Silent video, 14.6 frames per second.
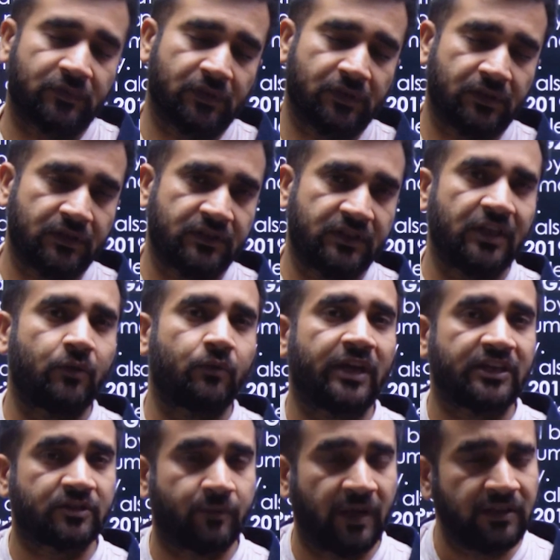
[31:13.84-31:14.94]
See you
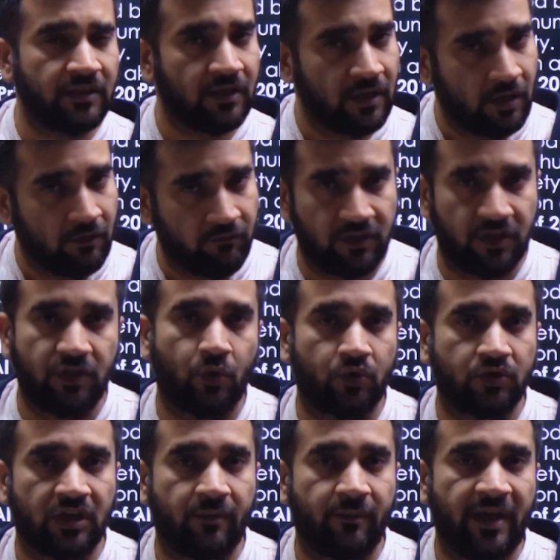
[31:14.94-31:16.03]
next month with the
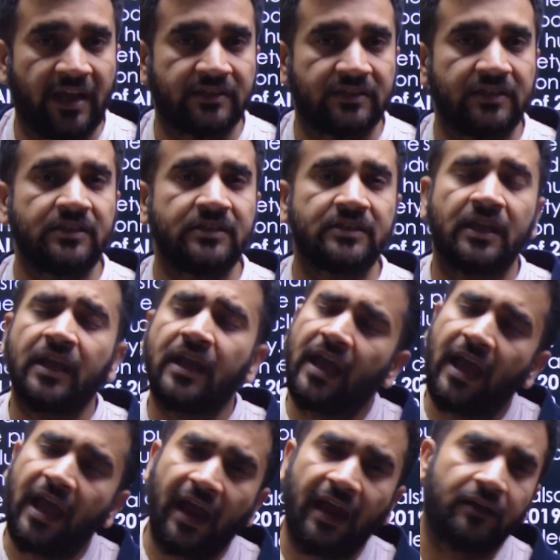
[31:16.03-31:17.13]
Yojana magazines,
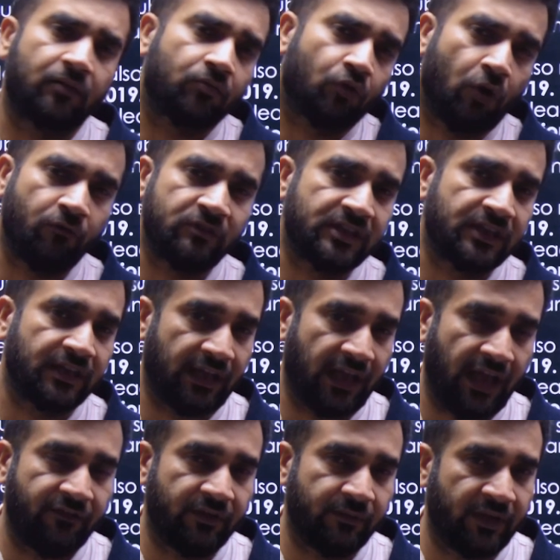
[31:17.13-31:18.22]
and obviously I
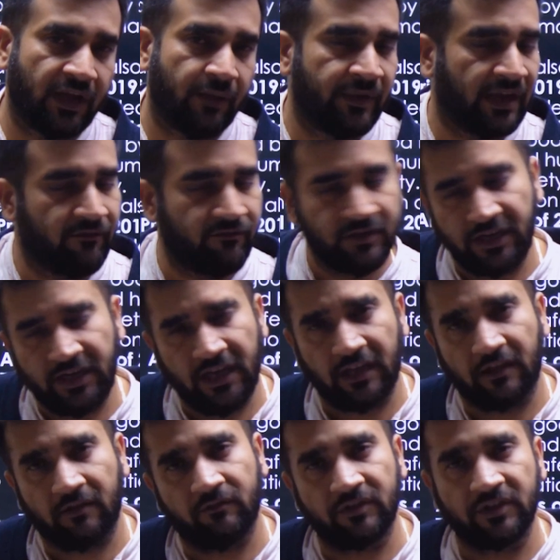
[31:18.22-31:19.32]
will be coming every
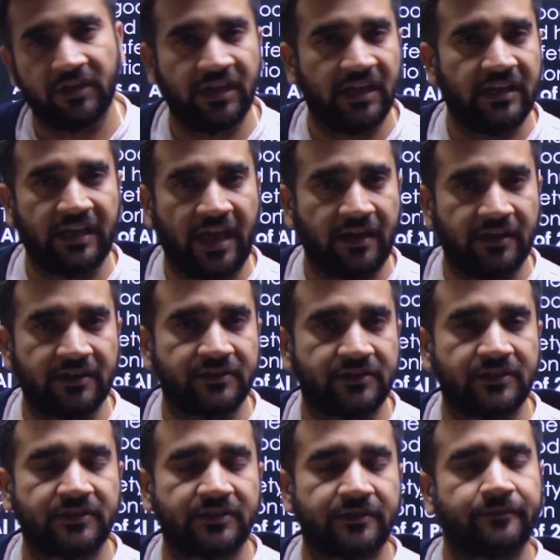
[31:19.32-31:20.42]
day with the daily
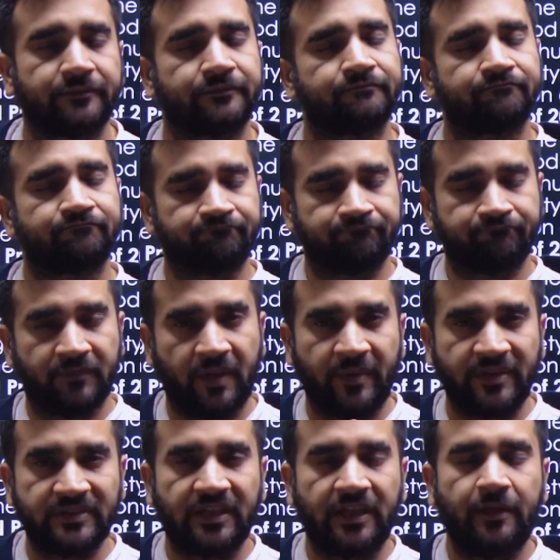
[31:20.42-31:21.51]
analysis.
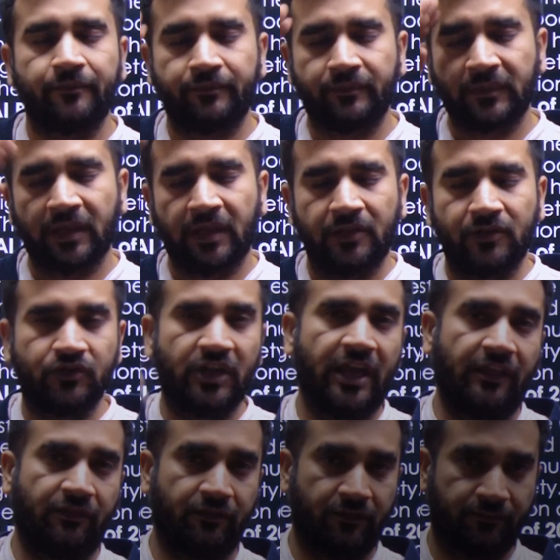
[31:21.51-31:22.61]
Namaste. Jai
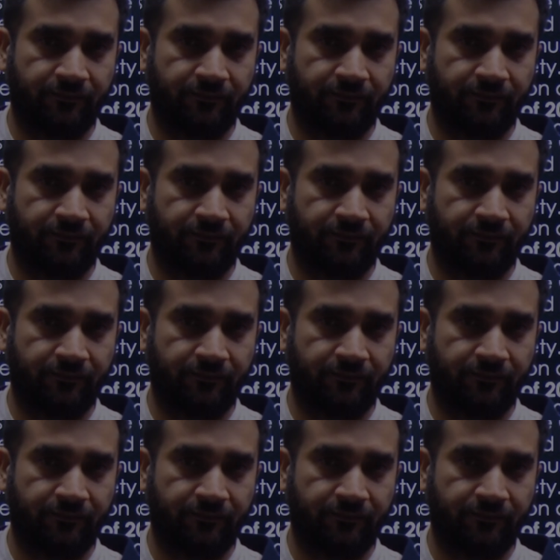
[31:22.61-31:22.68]
Hind.